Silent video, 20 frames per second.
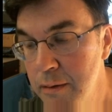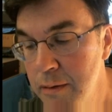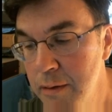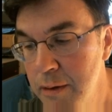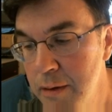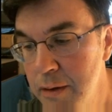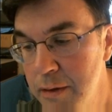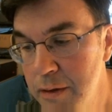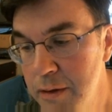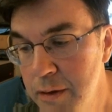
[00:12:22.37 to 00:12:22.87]

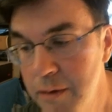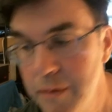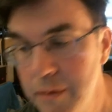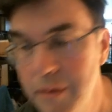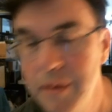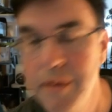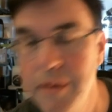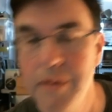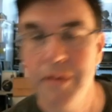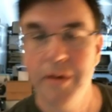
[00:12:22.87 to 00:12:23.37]
That sounds
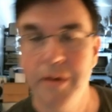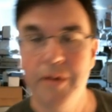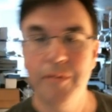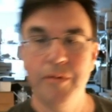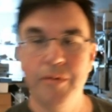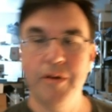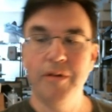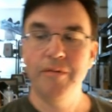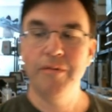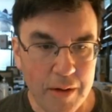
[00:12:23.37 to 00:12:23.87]
like a sine
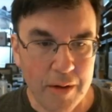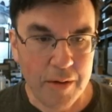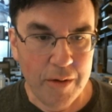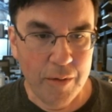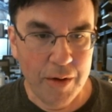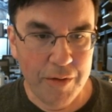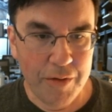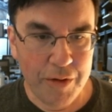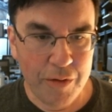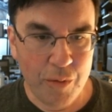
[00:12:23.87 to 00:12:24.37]
wave.
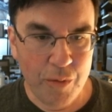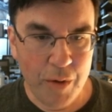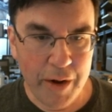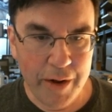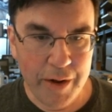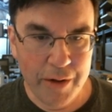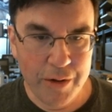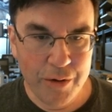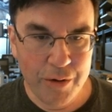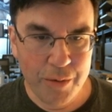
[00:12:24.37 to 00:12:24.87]
We have this
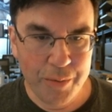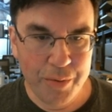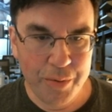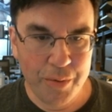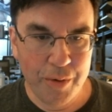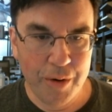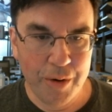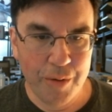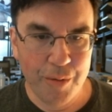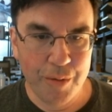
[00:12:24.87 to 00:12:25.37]
while loop
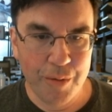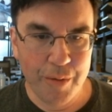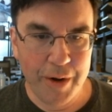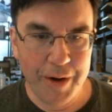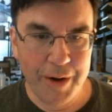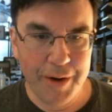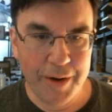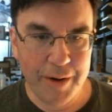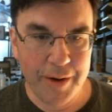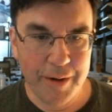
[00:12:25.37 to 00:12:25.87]
where we're
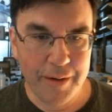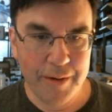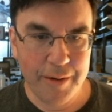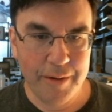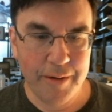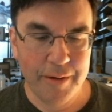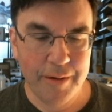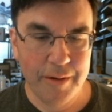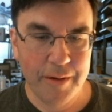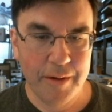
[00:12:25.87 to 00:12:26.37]
writing
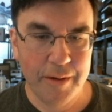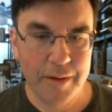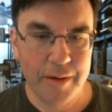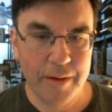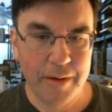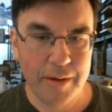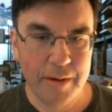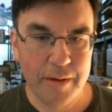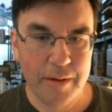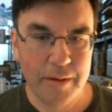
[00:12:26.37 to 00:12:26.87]

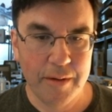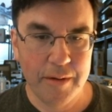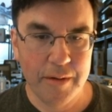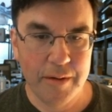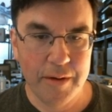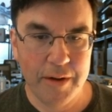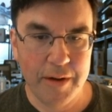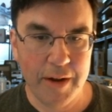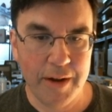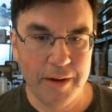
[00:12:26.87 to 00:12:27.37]

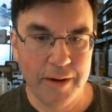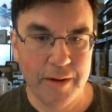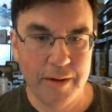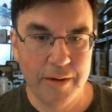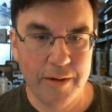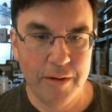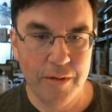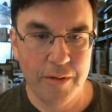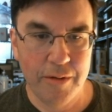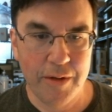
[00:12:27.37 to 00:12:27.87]
data
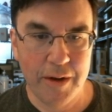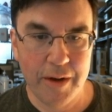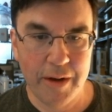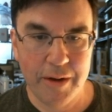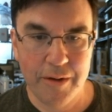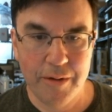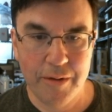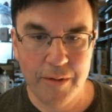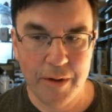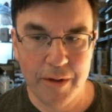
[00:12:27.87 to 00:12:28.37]
to the
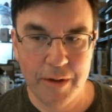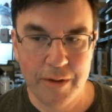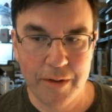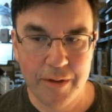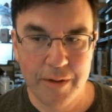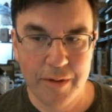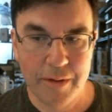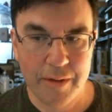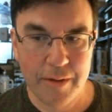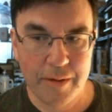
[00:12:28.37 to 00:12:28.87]

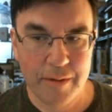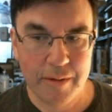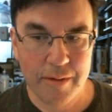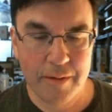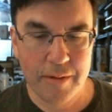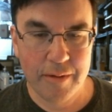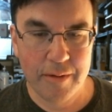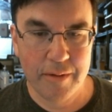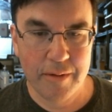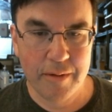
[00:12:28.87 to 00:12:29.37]
I2S
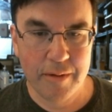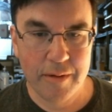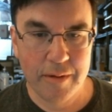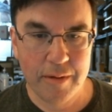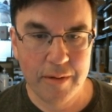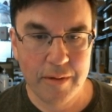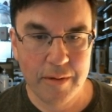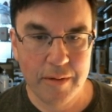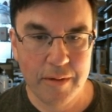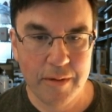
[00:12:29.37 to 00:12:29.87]

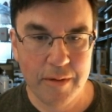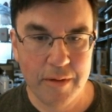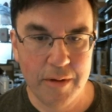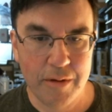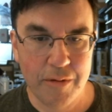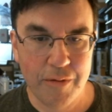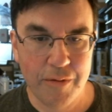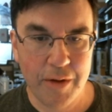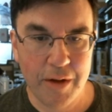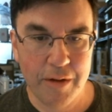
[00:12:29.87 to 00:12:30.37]

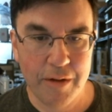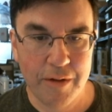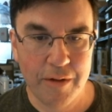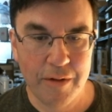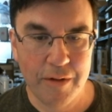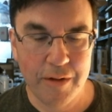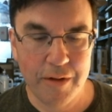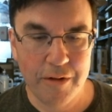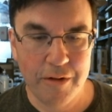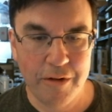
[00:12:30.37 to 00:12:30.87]
interface
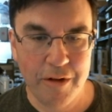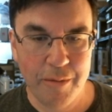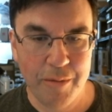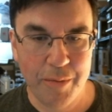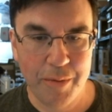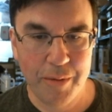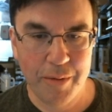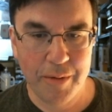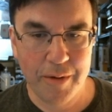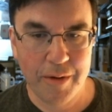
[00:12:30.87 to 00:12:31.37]
to the chip,
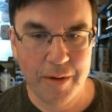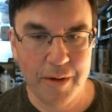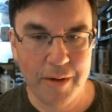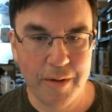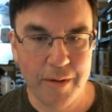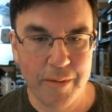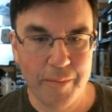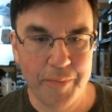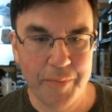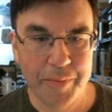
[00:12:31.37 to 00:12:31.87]

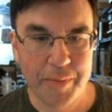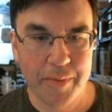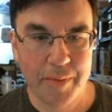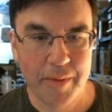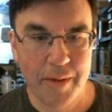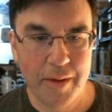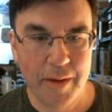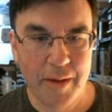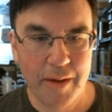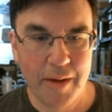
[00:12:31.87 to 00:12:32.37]

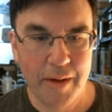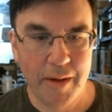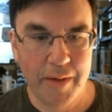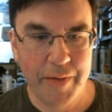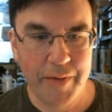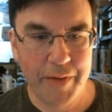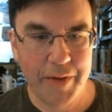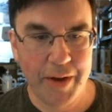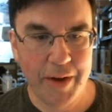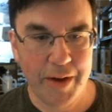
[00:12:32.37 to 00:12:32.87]

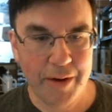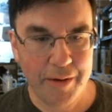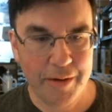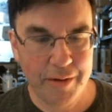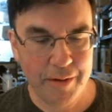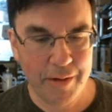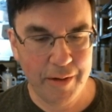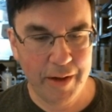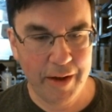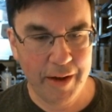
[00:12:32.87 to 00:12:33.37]
and then they had a
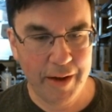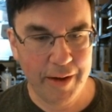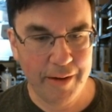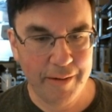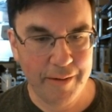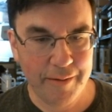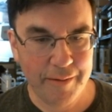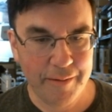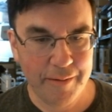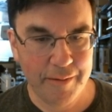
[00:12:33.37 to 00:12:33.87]
delay.
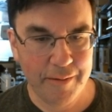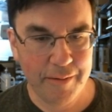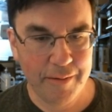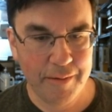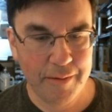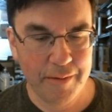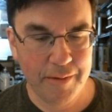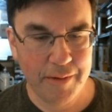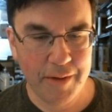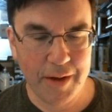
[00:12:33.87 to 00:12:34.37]

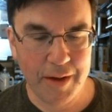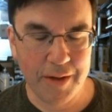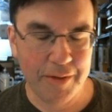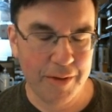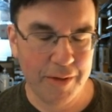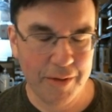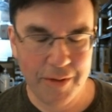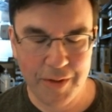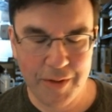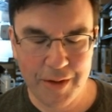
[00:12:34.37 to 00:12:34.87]
Yeah,
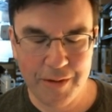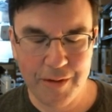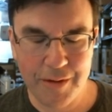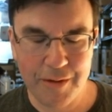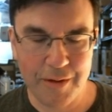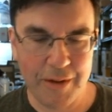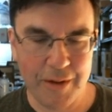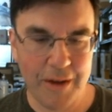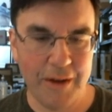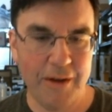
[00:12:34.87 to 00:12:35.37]
so they had the
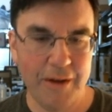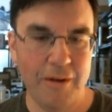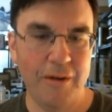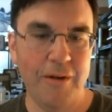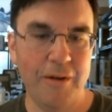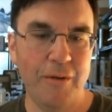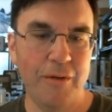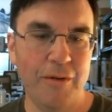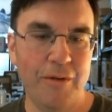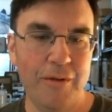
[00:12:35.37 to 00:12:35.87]
delay here,
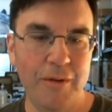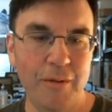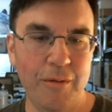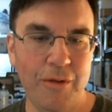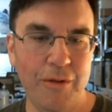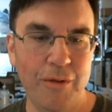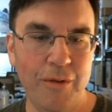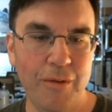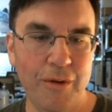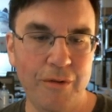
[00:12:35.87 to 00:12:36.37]
and it
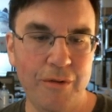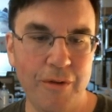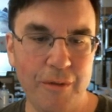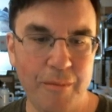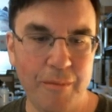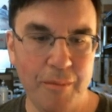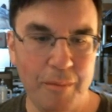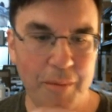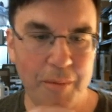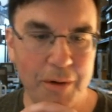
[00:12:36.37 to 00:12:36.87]
was 200
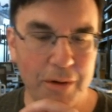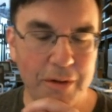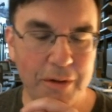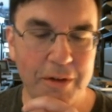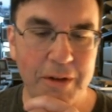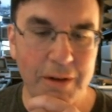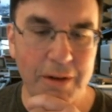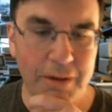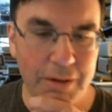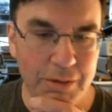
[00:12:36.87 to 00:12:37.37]

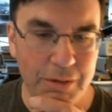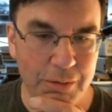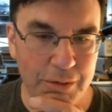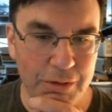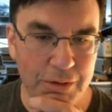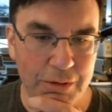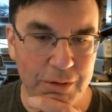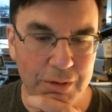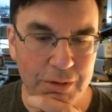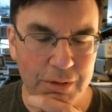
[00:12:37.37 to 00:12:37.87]
milliseconds,
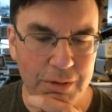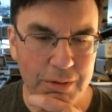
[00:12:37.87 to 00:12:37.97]
which is